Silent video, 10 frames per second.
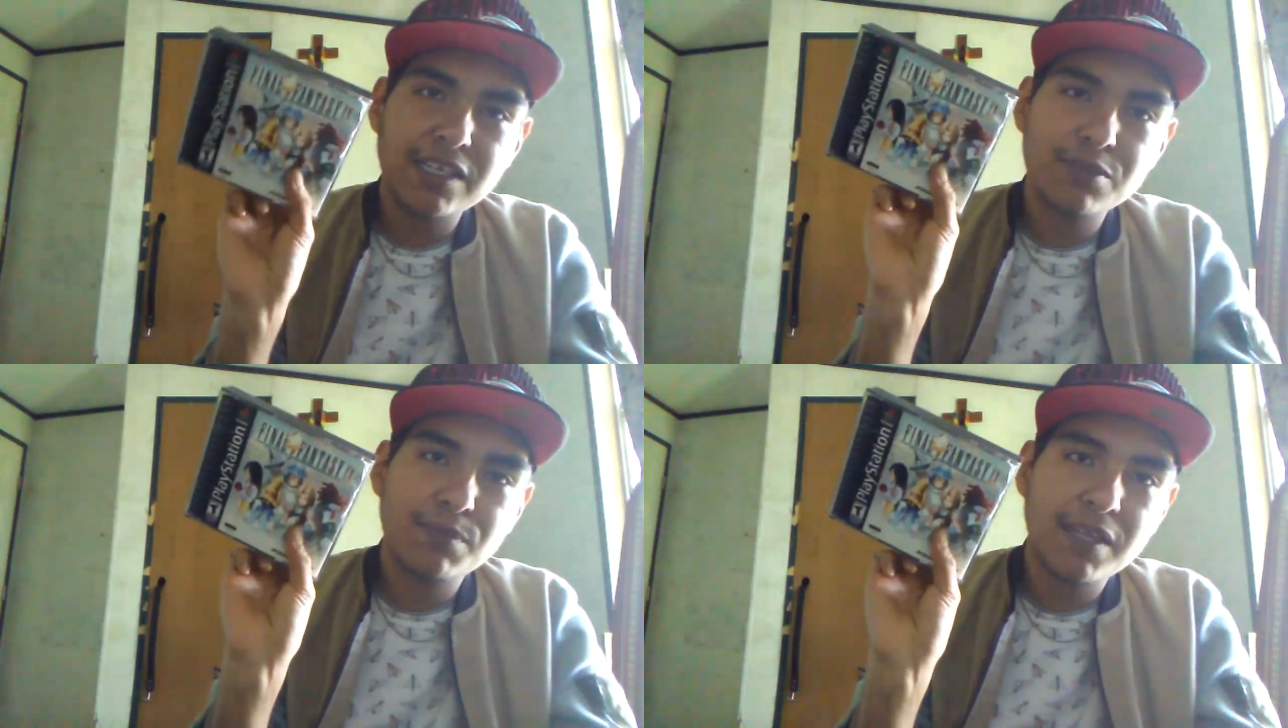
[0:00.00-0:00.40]

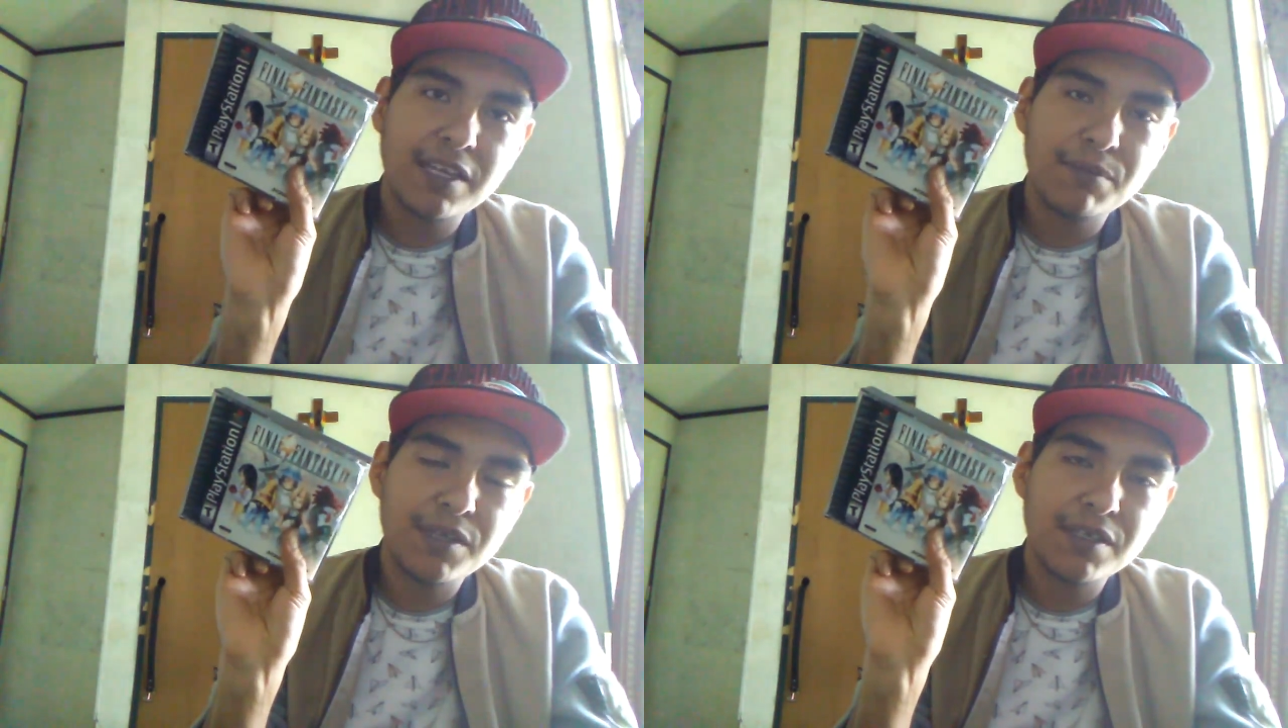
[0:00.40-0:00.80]
got to
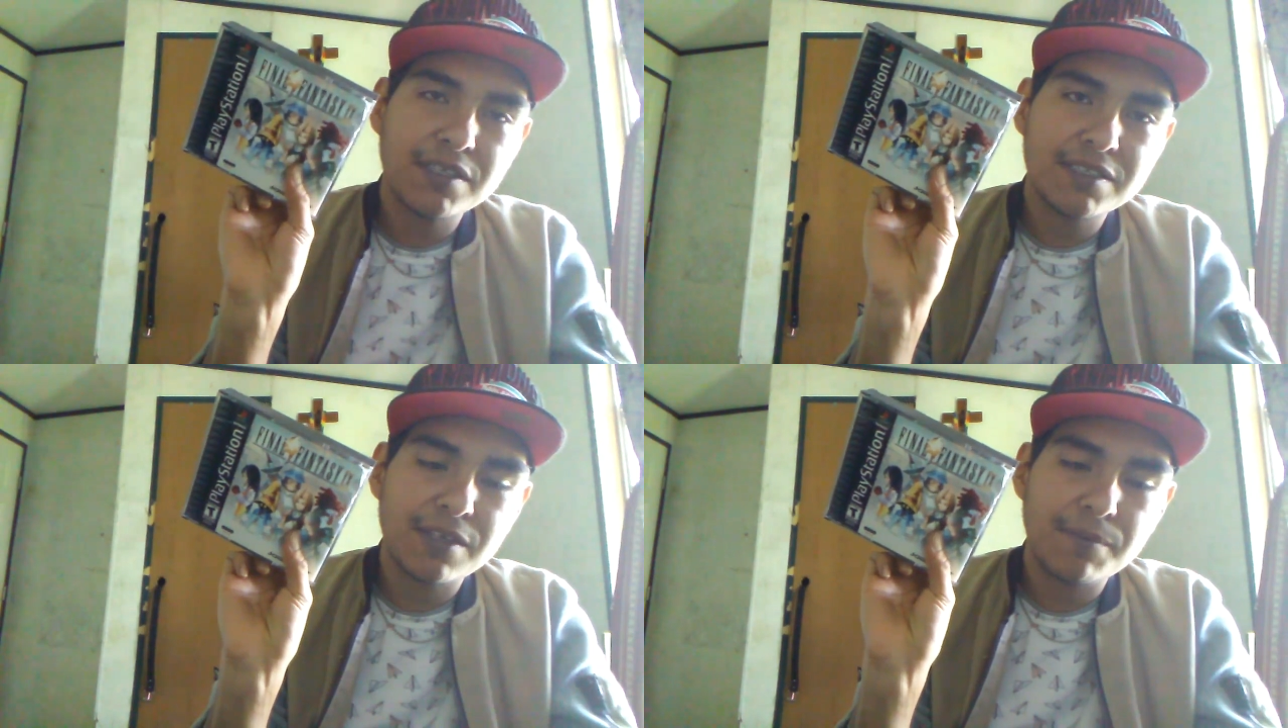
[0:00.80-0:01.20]
play it
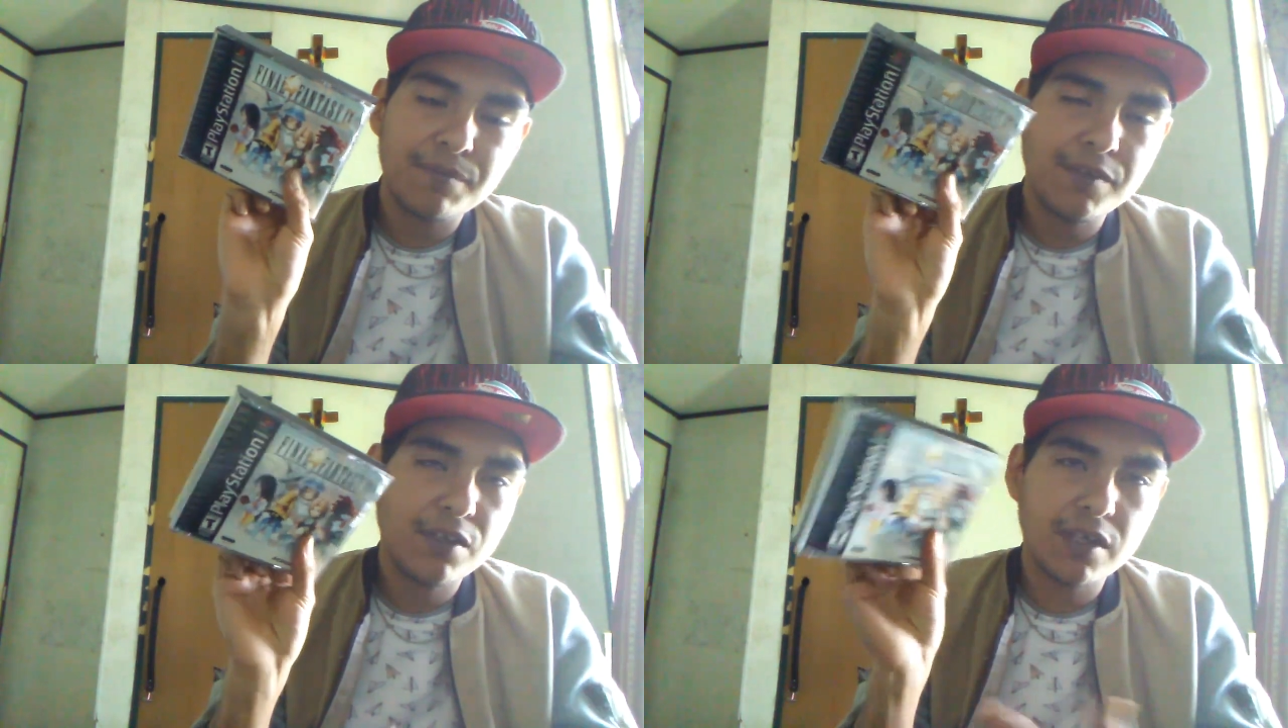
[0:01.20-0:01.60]
because I
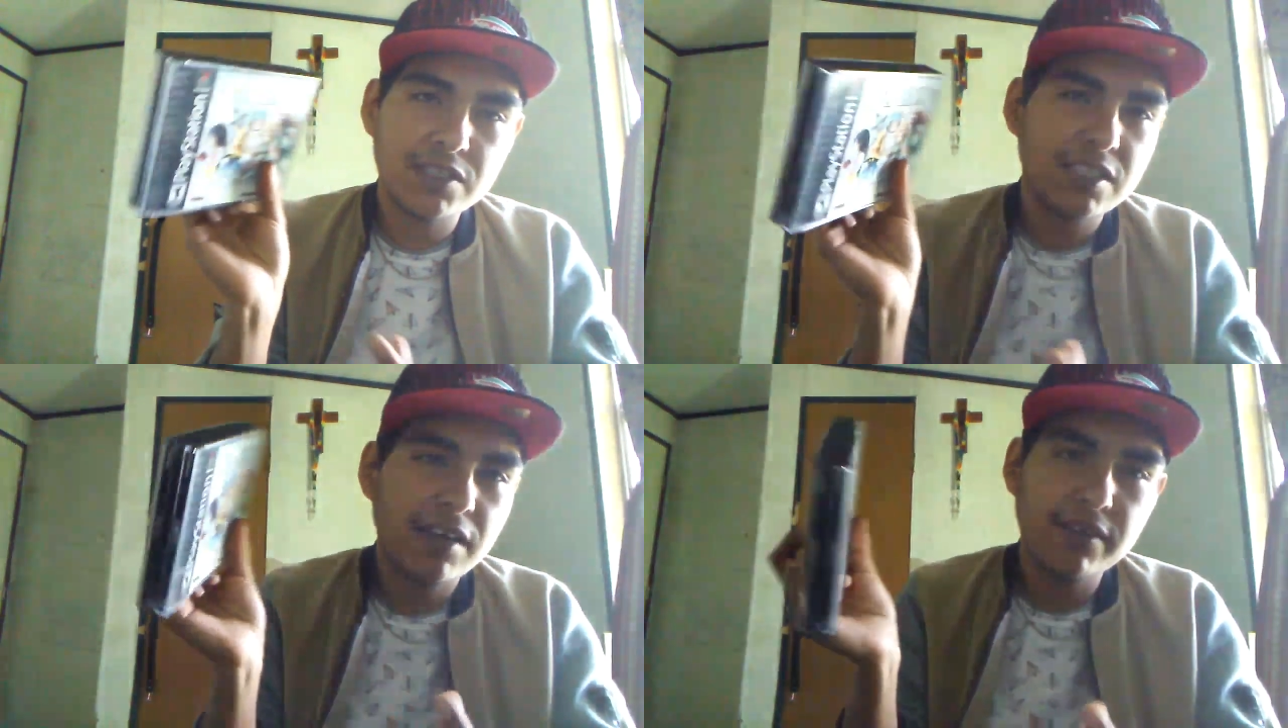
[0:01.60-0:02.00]

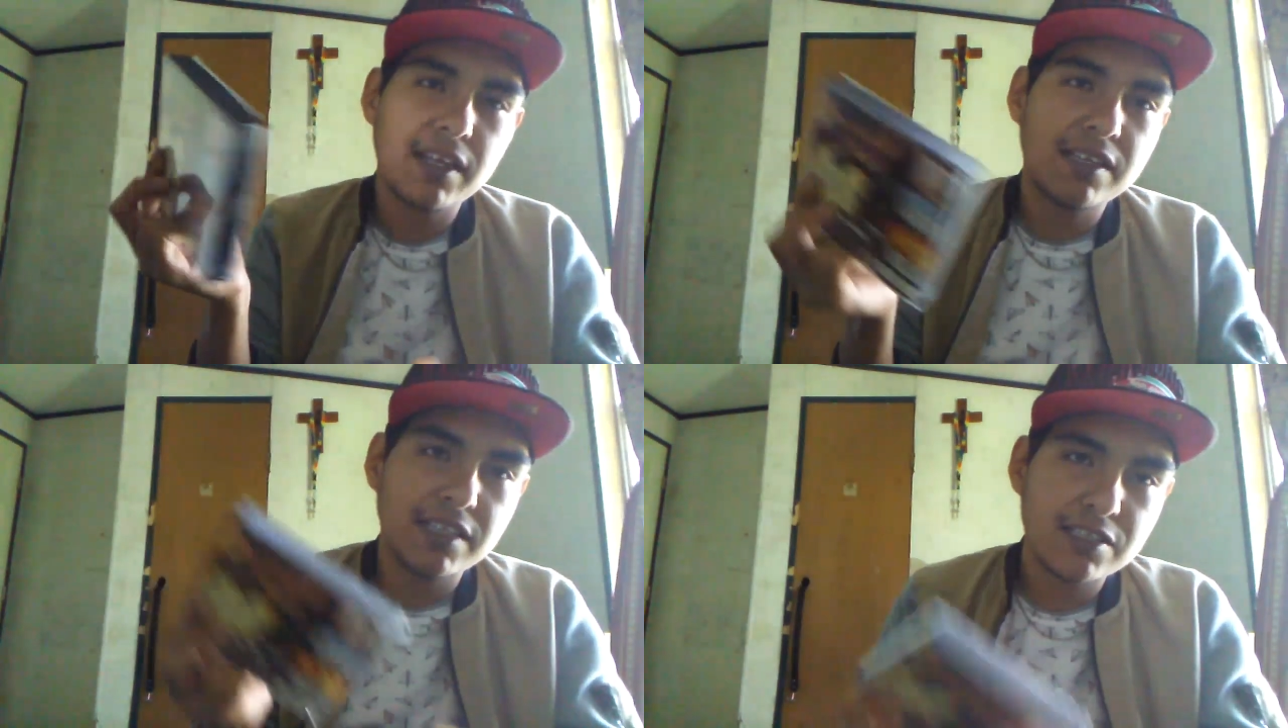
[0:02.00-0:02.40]
just have a
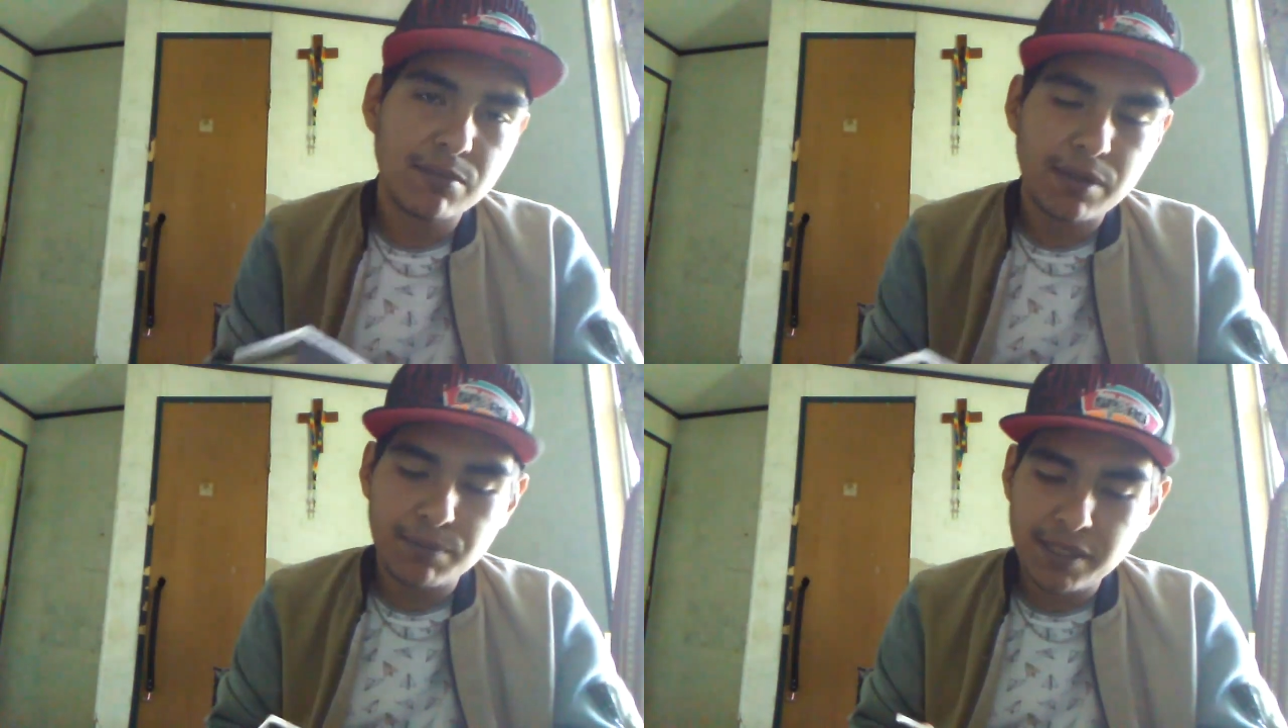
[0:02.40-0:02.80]
lot of things
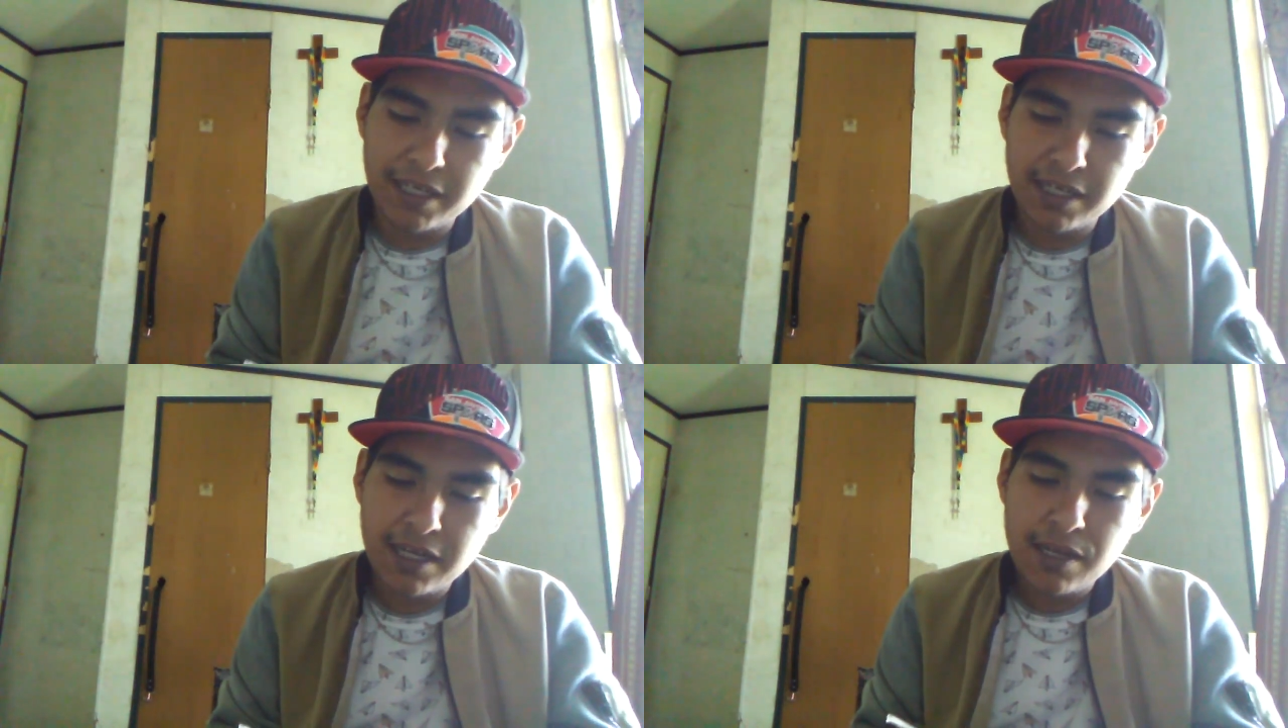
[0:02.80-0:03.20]
on my
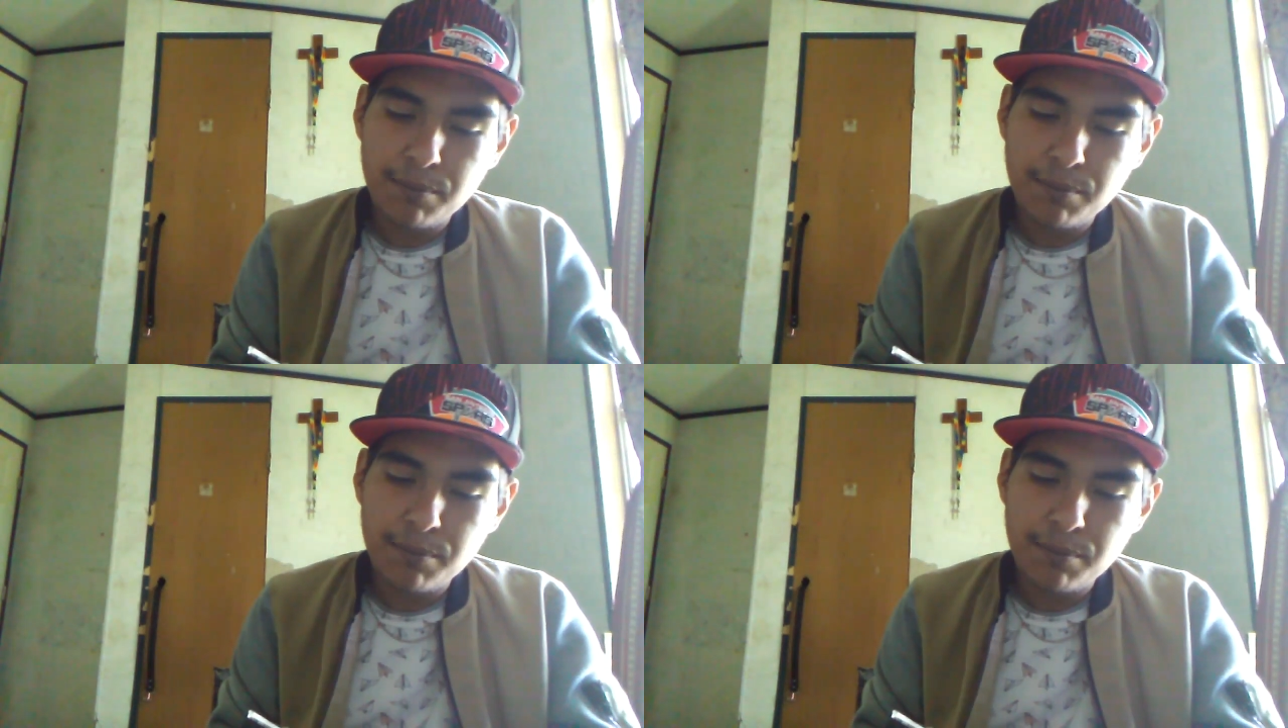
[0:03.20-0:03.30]
plate.